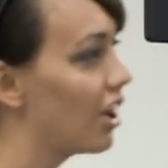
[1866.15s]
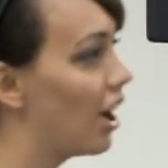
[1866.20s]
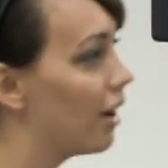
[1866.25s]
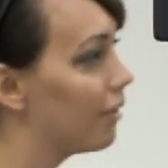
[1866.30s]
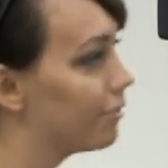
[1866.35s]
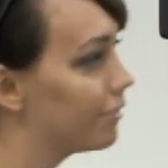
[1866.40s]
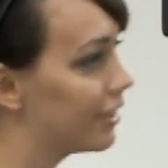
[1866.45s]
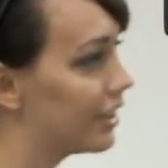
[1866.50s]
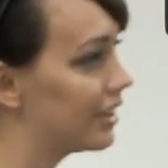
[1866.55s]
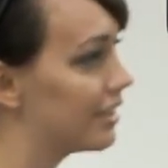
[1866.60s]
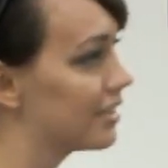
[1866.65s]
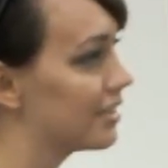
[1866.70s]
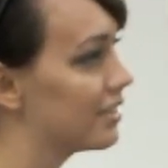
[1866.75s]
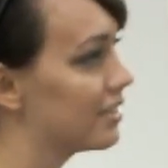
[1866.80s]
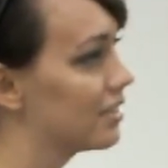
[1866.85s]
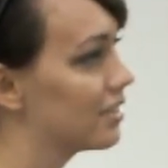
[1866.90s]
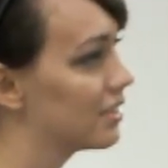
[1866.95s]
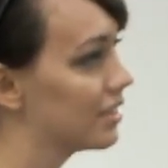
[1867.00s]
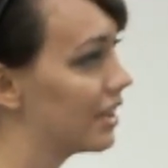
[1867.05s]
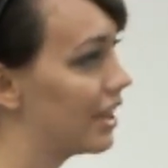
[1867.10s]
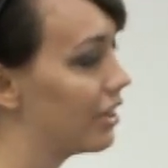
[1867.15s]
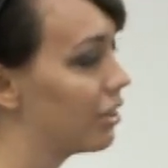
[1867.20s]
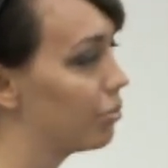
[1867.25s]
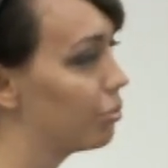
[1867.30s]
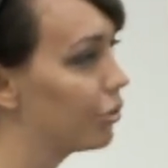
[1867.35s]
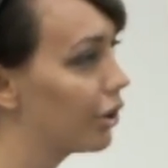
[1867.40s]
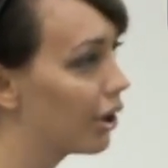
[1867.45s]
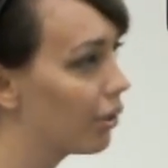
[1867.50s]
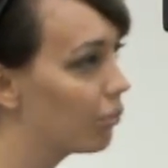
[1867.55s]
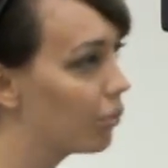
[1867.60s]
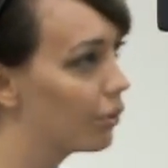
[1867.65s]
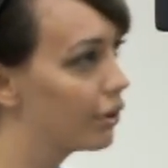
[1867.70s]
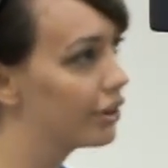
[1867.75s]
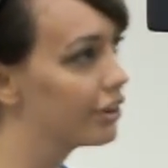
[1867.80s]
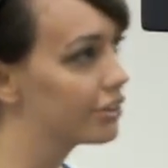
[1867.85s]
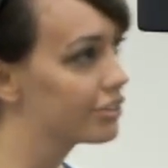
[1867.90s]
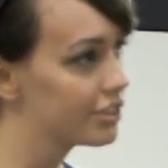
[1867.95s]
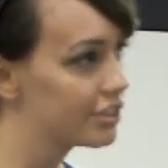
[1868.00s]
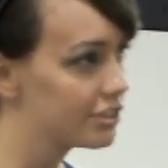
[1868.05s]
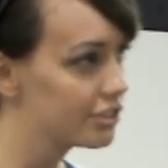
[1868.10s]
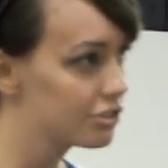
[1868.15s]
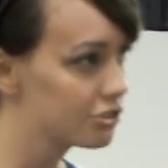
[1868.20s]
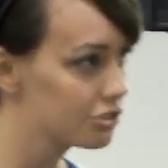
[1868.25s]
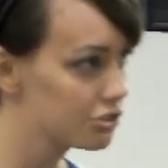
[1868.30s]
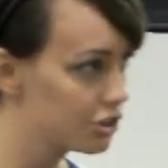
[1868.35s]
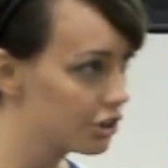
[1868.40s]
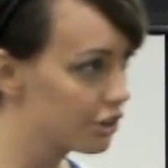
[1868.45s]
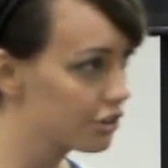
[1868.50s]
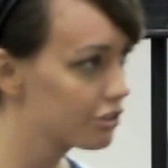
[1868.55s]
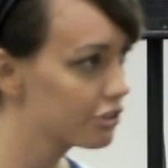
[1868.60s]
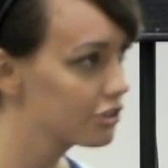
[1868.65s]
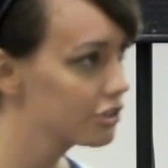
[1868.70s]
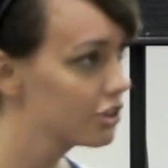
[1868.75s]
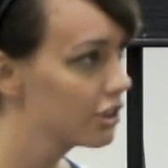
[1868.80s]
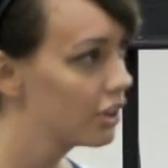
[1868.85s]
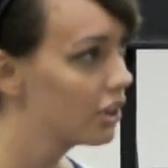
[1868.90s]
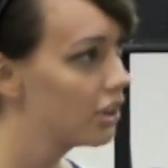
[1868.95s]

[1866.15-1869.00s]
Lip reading: confidence in the prayer warriors at this church.